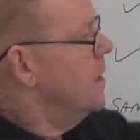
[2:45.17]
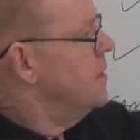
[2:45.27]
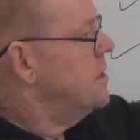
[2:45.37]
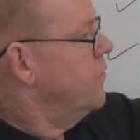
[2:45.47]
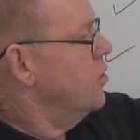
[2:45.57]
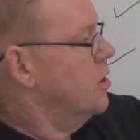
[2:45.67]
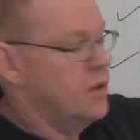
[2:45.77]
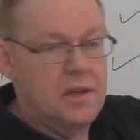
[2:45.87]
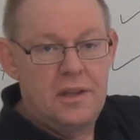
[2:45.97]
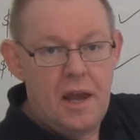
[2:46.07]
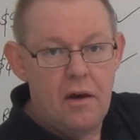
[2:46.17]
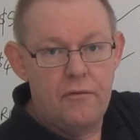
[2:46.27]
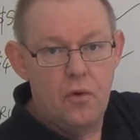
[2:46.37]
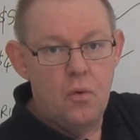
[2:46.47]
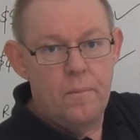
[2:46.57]
Let's have a look at the
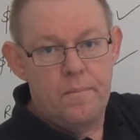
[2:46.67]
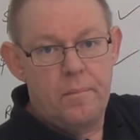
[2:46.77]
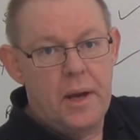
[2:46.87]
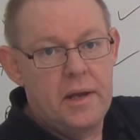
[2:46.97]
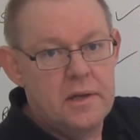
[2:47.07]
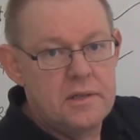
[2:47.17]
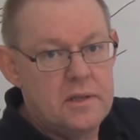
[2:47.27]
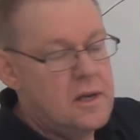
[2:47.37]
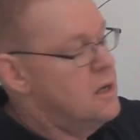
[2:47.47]
doubtful payers.